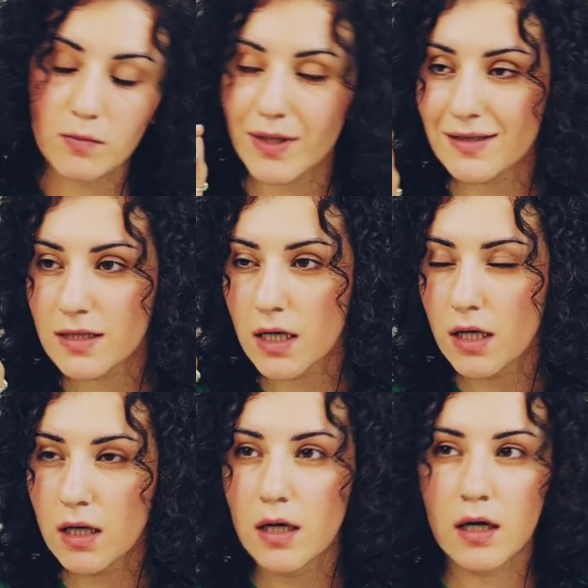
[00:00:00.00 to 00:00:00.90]
but
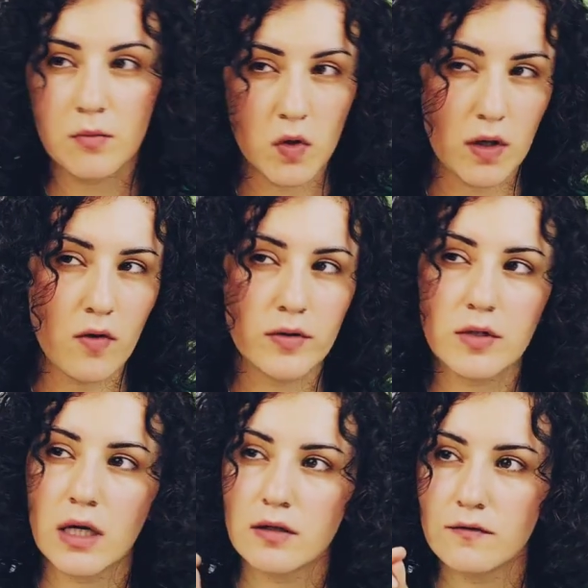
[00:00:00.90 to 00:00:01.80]
I'm not going
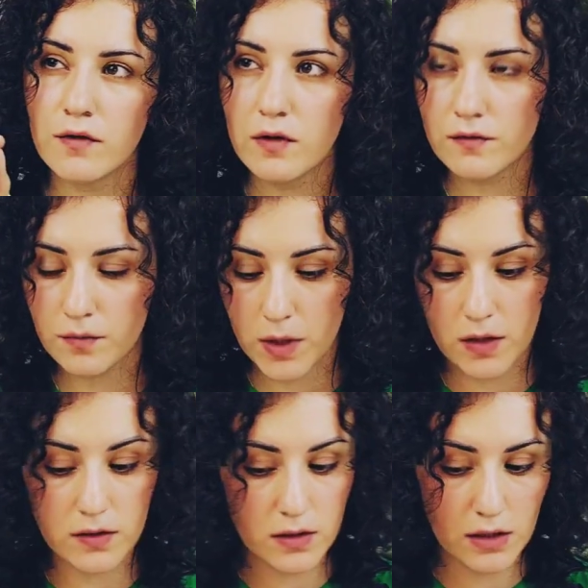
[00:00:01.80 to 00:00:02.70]
to get involved,
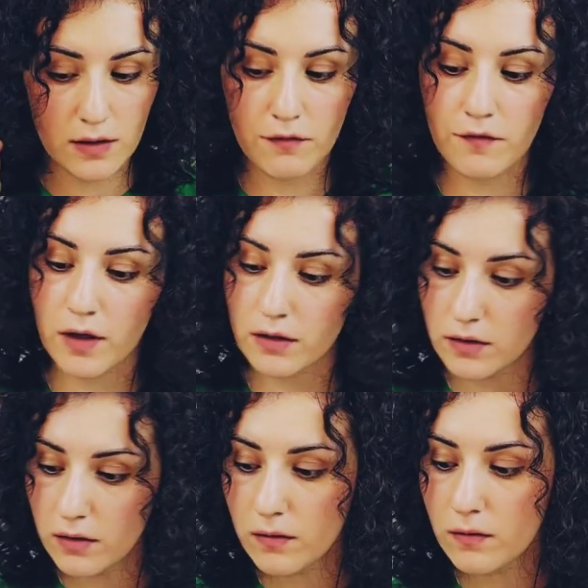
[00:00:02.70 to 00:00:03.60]
because if I
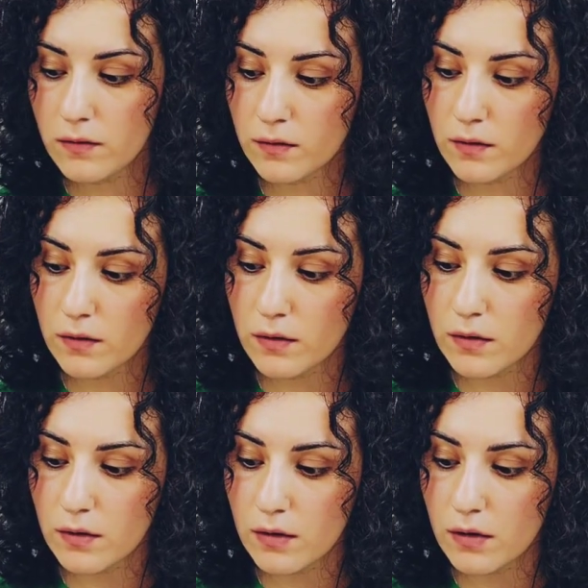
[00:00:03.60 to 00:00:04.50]
do,
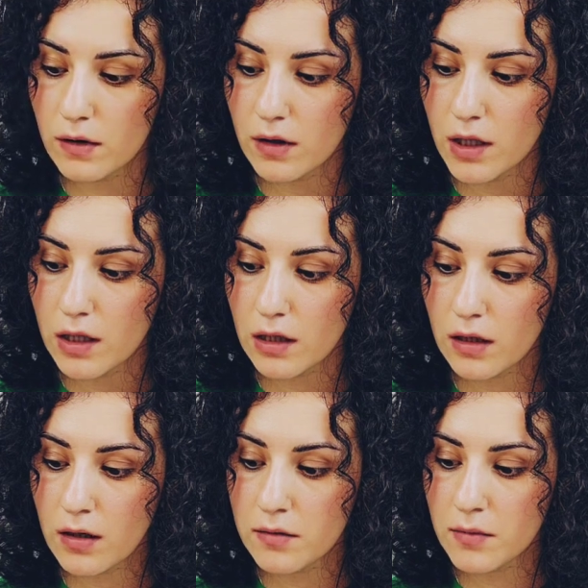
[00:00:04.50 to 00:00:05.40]
then
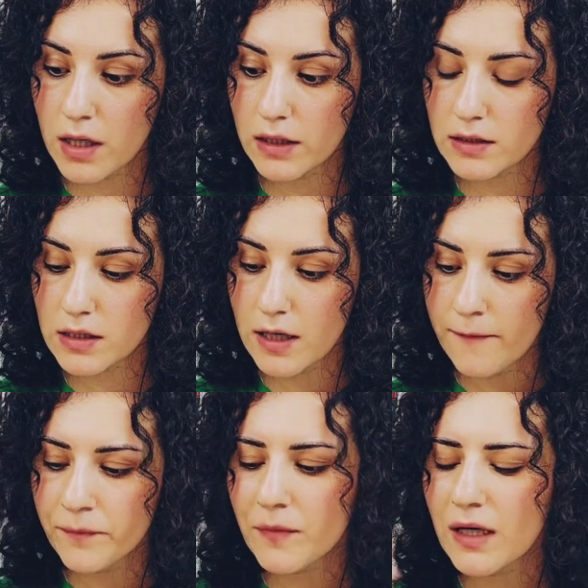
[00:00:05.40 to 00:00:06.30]
I might...
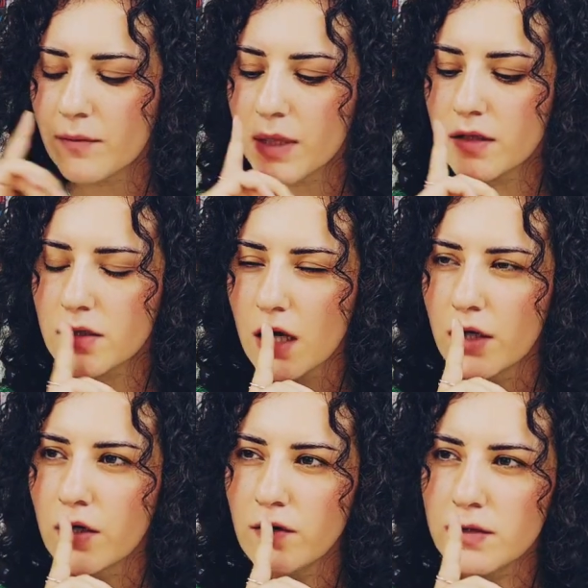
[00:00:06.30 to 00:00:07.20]
Because,
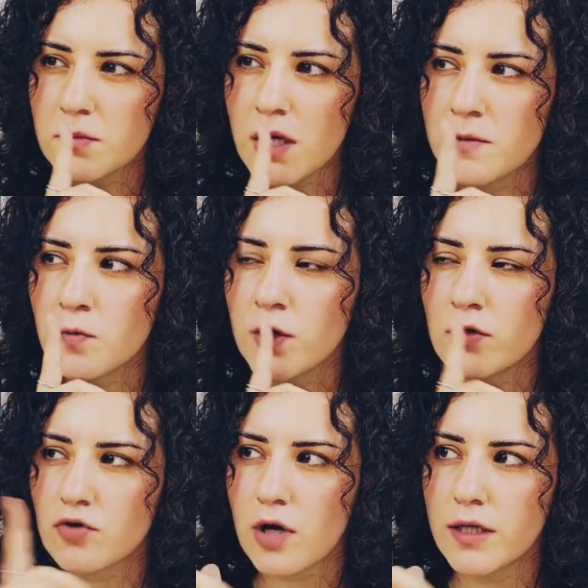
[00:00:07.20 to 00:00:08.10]
you know, sometimes when you
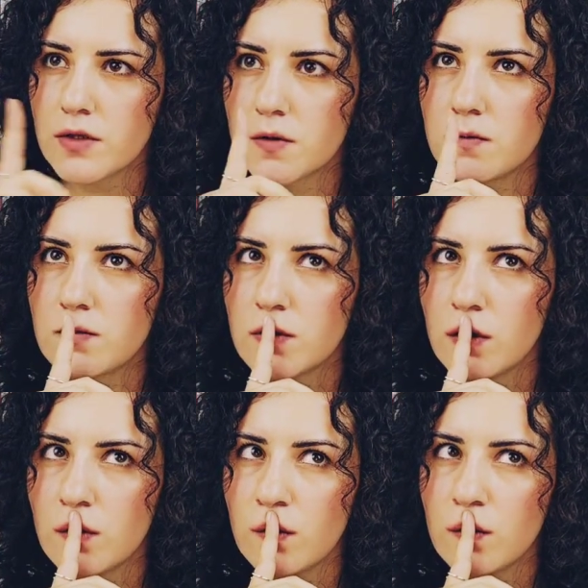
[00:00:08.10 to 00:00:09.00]
try to
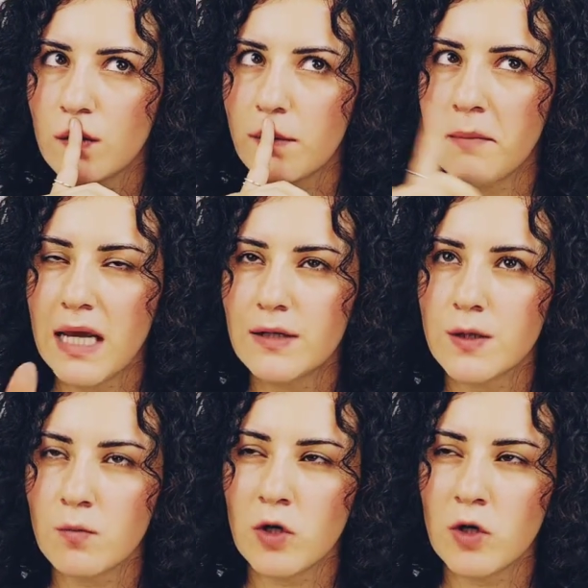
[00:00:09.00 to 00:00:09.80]
make someone